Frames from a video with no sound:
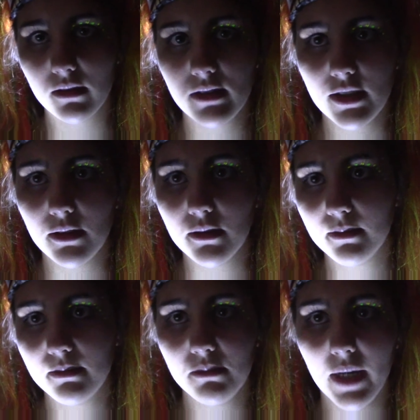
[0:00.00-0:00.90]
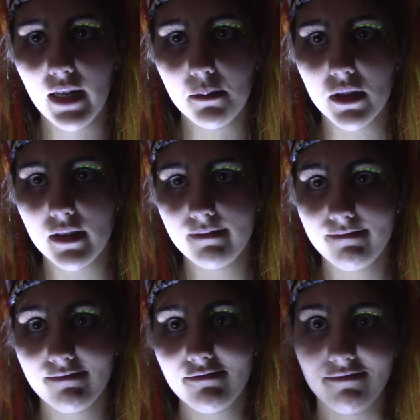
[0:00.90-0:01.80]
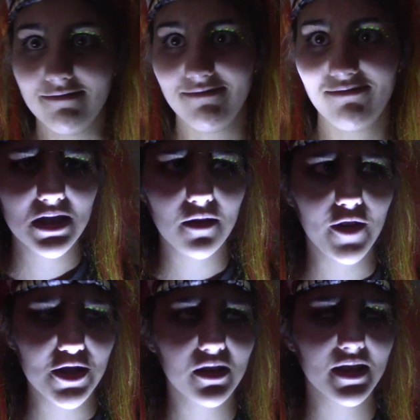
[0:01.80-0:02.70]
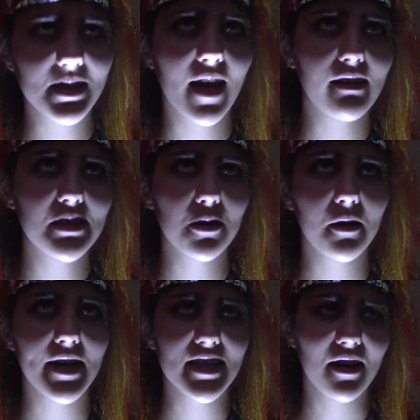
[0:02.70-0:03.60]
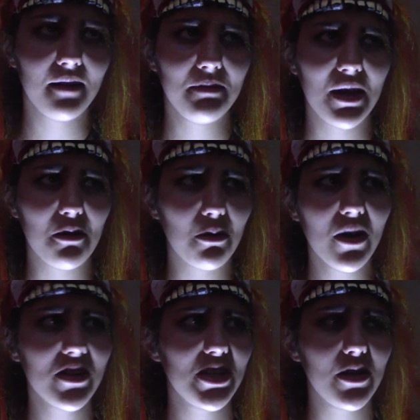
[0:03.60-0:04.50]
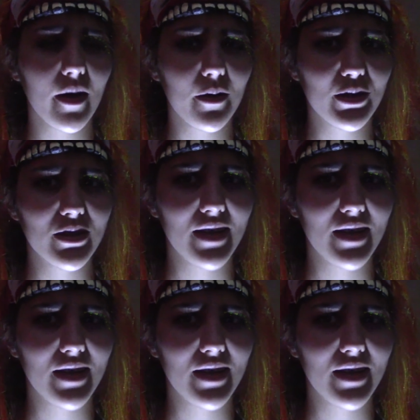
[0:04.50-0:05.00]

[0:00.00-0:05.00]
too bad, but I think they were sufficiently scary stories. I mean, there were one or two that were just